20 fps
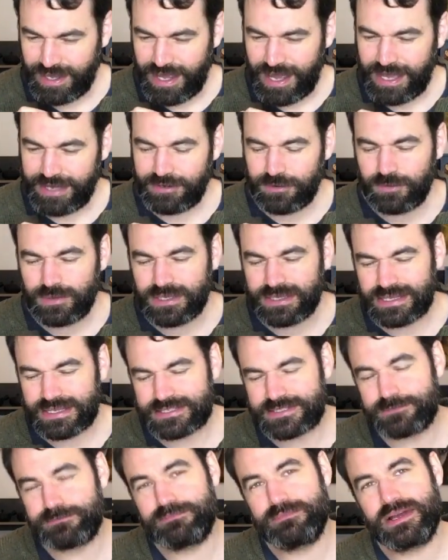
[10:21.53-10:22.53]
don't get
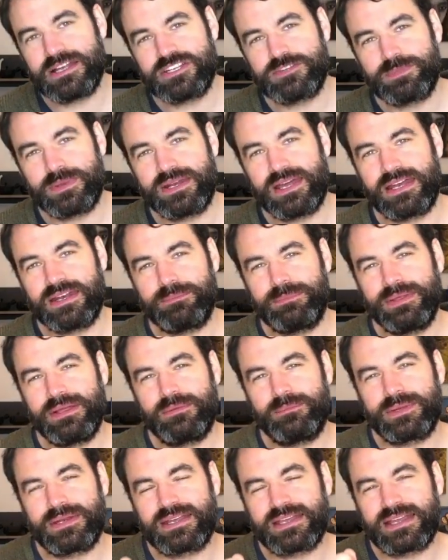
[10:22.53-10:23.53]
as much banana peel,
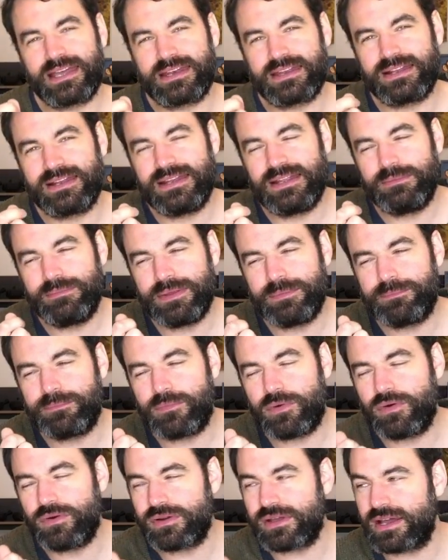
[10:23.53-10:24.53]
but I get a little bit
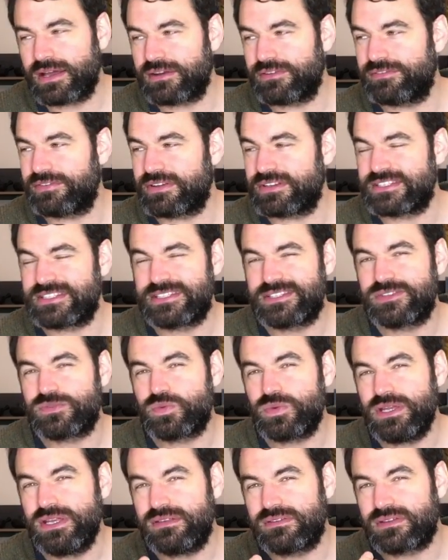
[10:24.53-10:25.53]
more kind of a
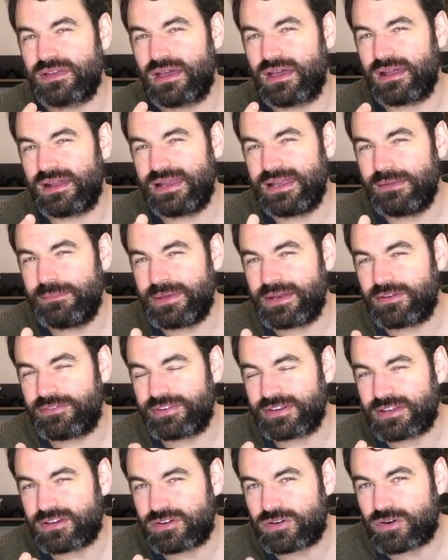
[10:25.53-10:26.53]
sweet, a little bit of a
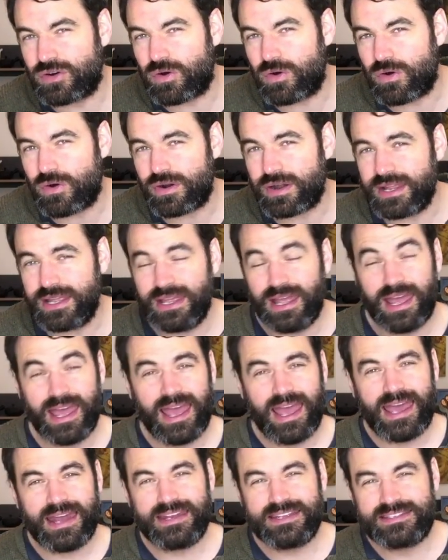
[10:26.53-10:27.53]
corny,
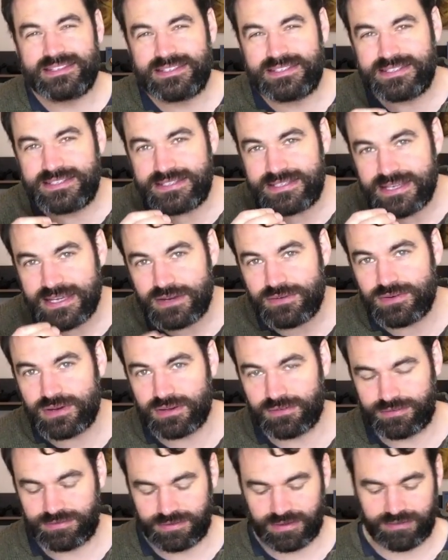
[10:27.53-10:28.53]
and the
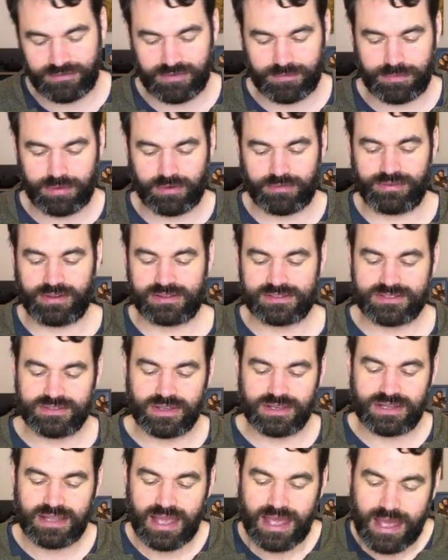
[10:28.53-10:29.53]
cereal flavor profile. So
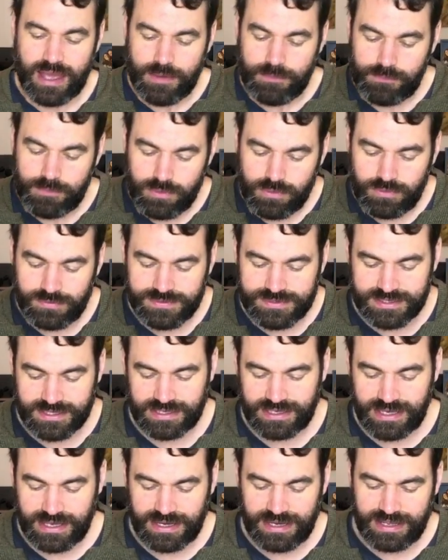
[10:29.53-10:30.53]
it moves
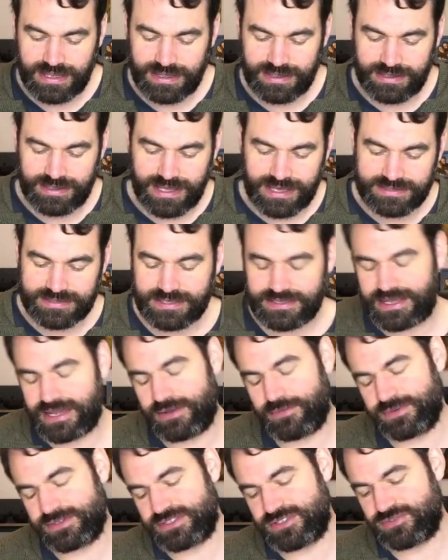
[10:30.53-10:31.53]
nearly. Yesterday I
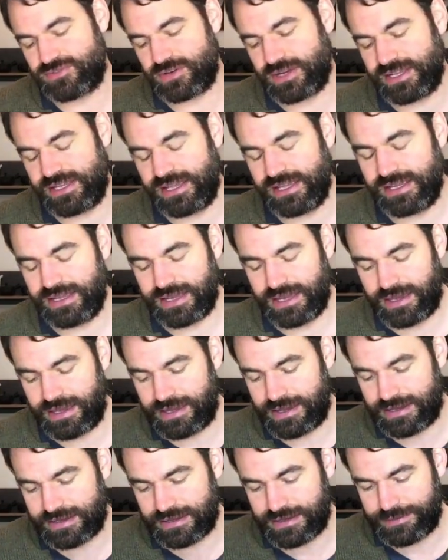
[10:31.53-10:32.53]
was drinking
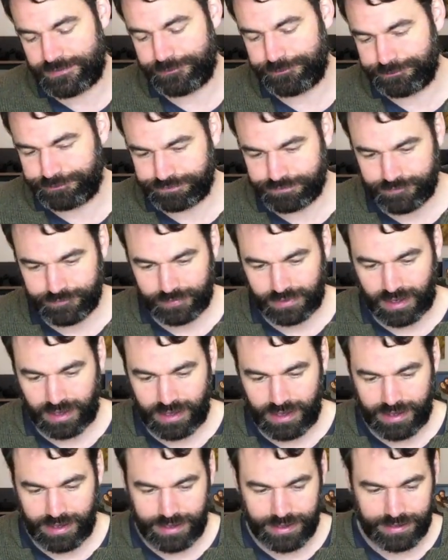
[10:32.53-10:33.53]

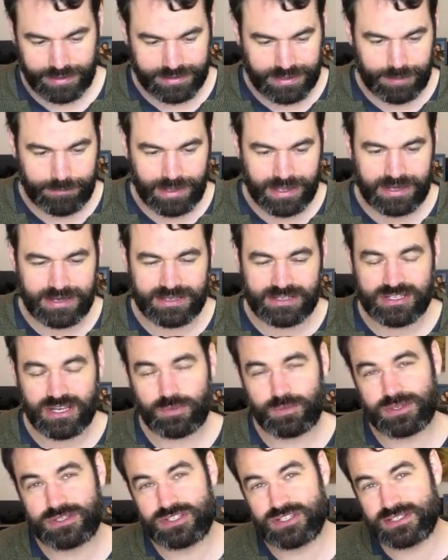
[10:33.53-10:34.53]
Kamairicha,
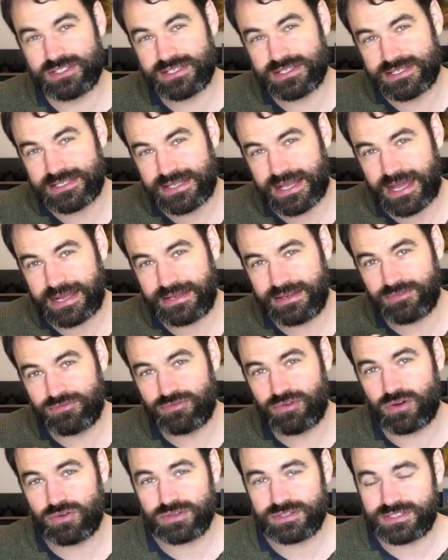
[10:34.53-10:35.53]
which is a slightly
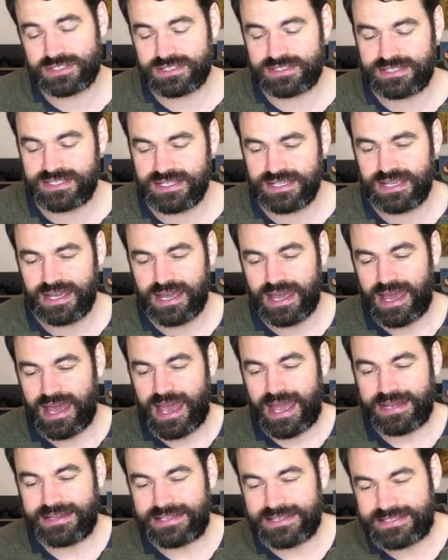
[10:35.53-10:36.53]
roasted tea,
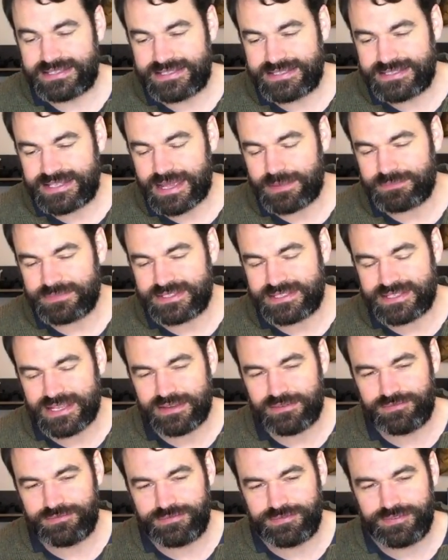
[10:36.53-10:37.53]
and the stems, they
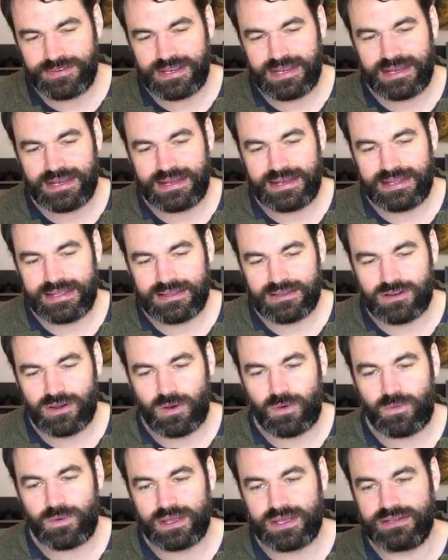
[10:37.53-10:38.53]
really
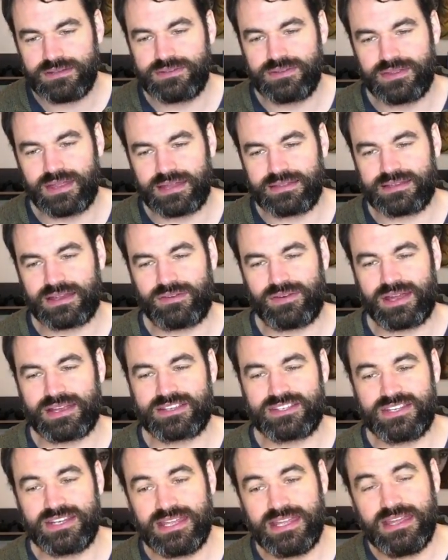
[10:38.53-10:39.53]
go into that
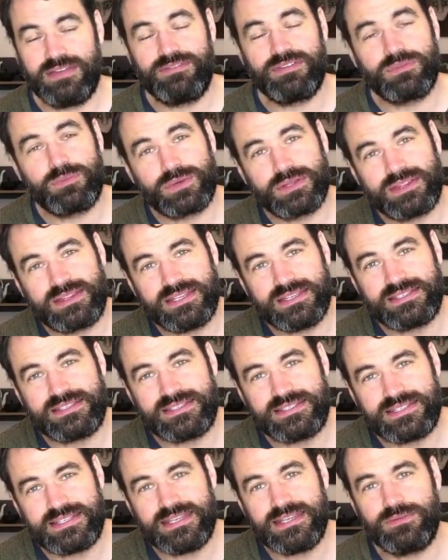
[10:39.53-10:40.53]
direction. Even with this
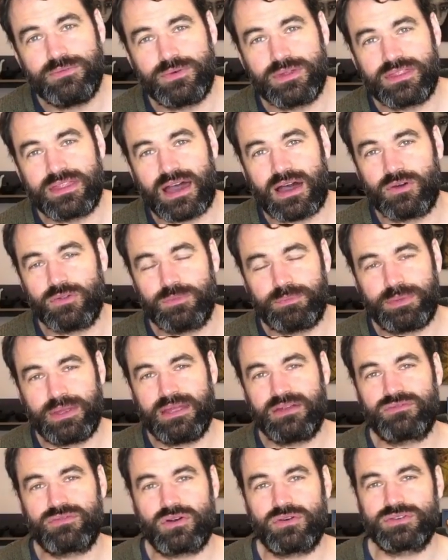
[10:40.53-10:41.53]
tea, without
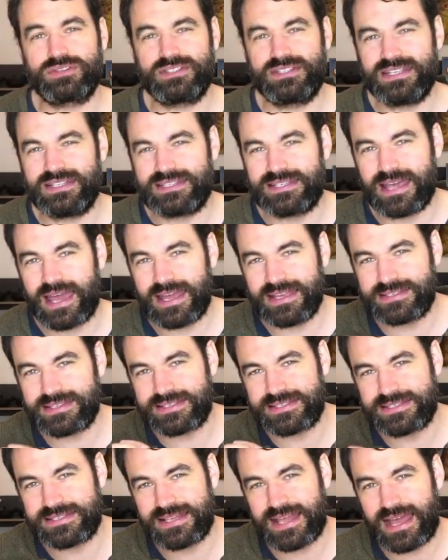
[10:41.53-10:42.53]
being roasted, it has a
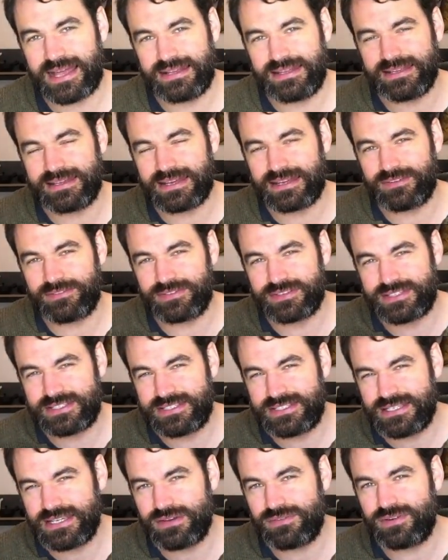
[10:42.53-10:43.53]
slightly kind of a
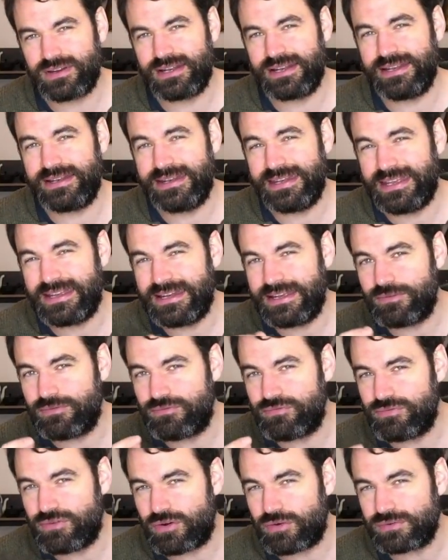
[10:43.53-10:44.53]
cereally, nearly
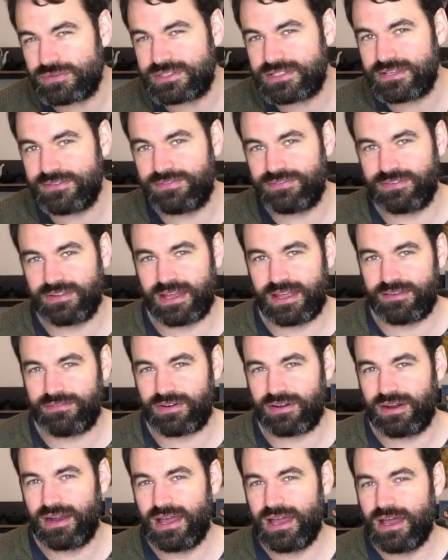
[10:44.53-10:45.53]
roasty
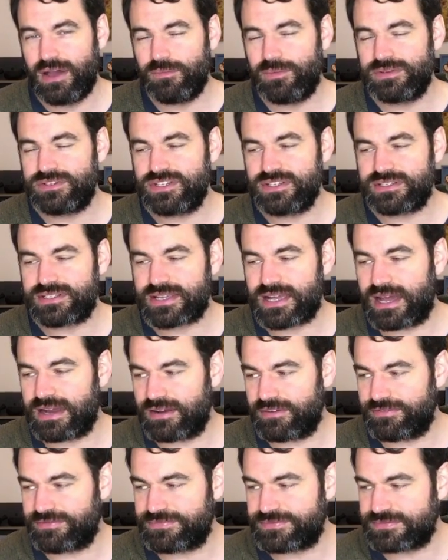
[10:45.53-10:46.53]
flavor, which is kind
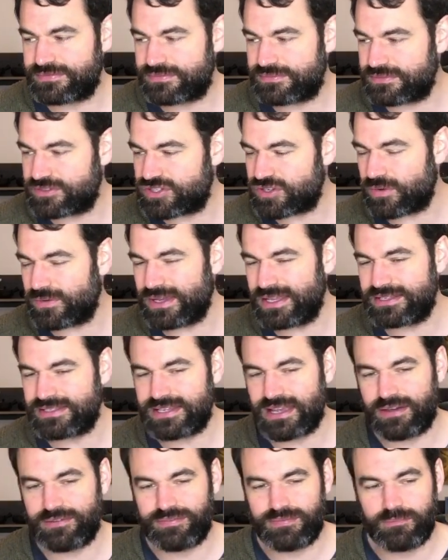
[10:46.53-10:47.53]
of showing
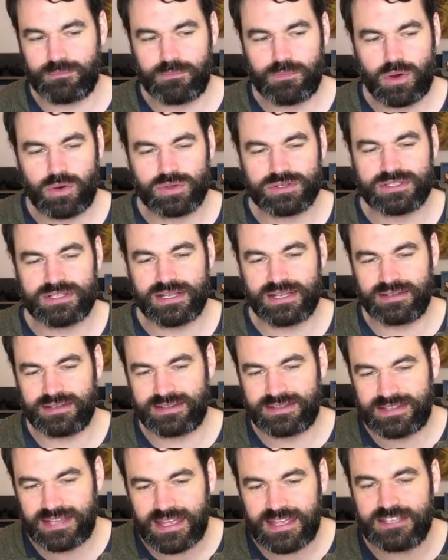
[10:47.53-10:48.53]
itself mostly in the
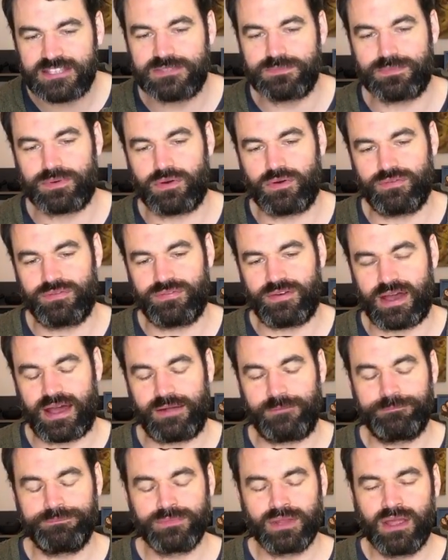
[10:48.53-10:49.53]
taste
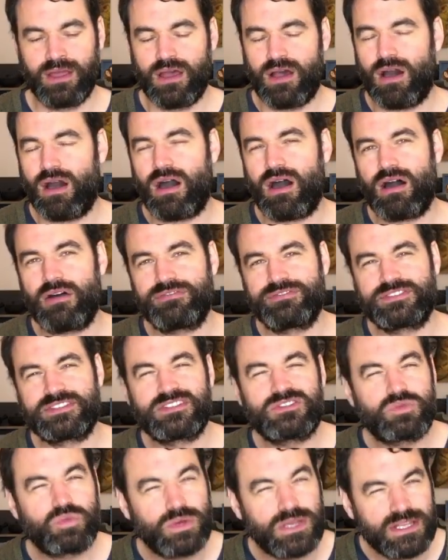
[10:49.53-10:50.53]
profile of
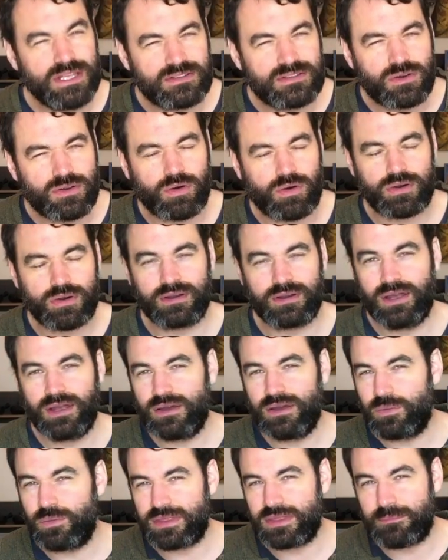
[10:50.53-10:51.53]
sweet corn
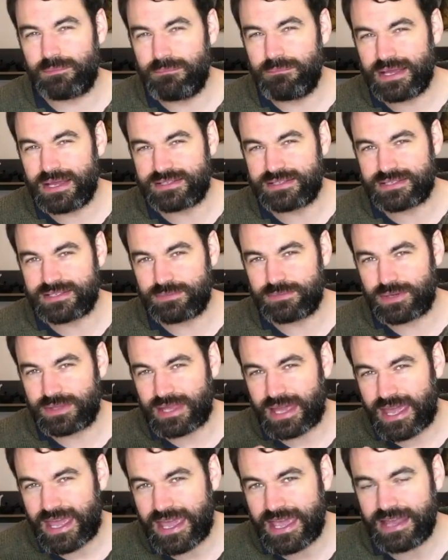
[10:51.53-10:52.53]
with a mix with a
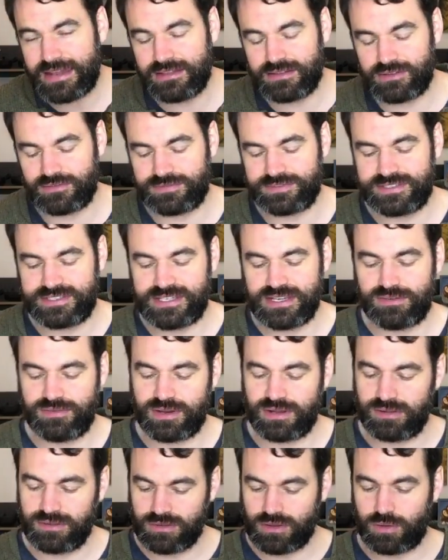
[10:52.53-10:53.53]
hint of
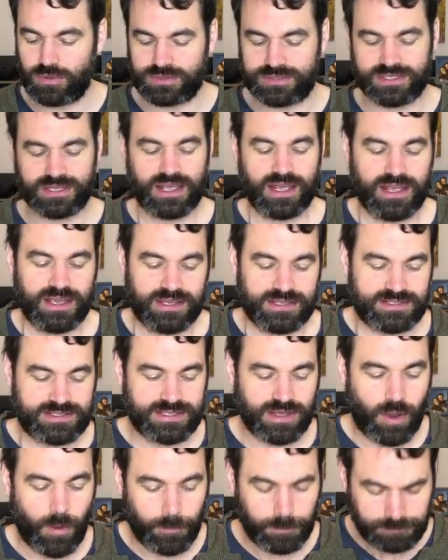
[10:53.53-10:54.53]
cereal notes.
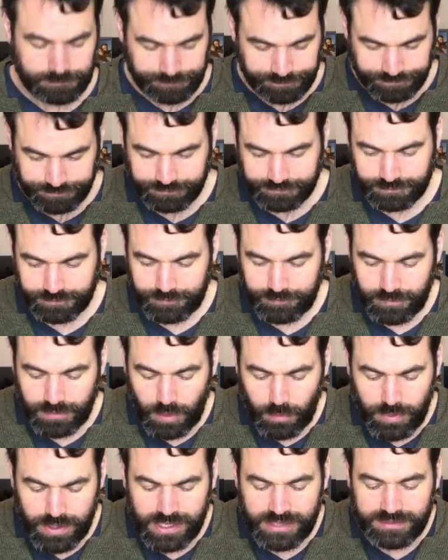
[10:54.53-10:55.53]
So
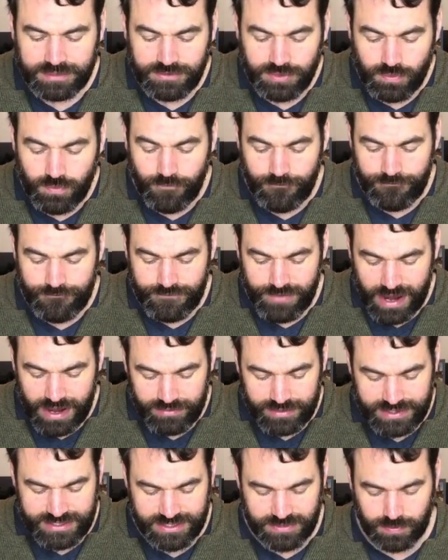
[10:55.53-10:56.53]
we got two
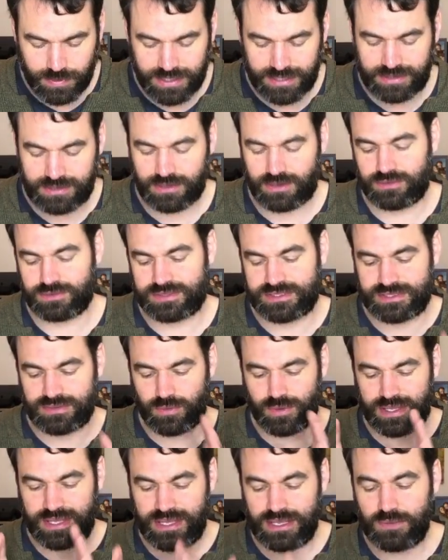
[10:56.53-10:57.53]
very sweet notes. So
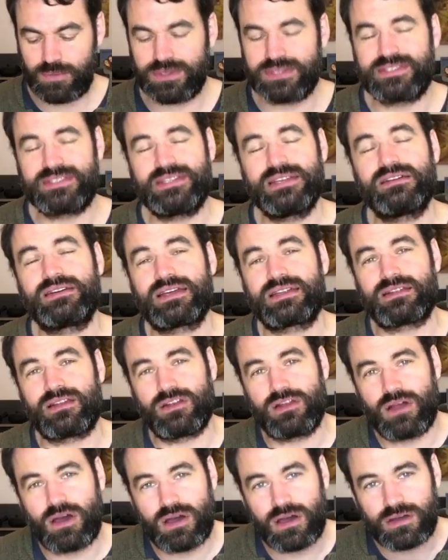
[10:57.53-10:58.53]
here we still get a
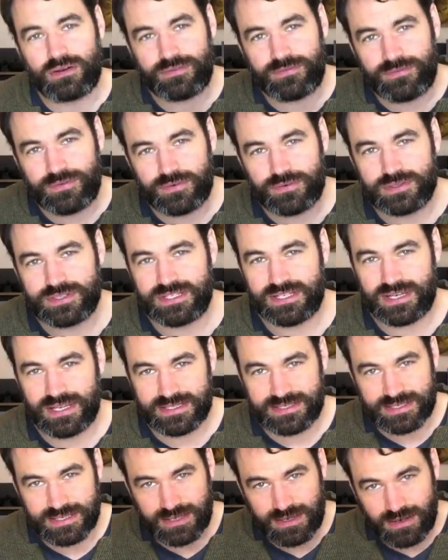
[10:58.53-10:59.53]
lot of
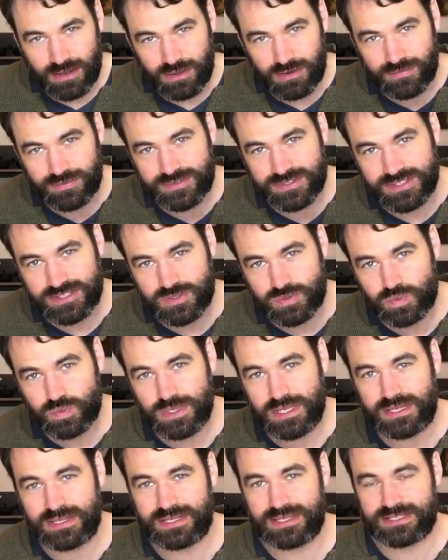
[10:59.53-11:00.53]
fruitiness and a lot of
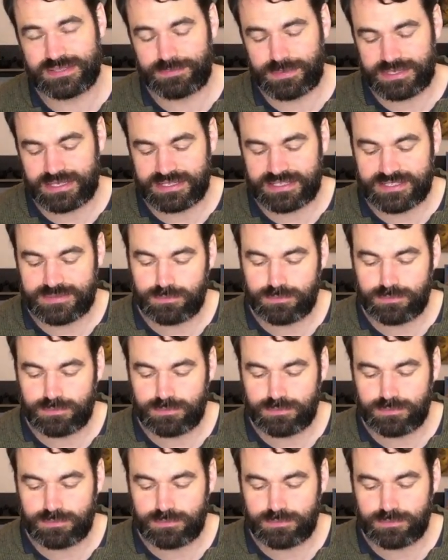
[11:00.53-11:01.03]
sweetness, but it's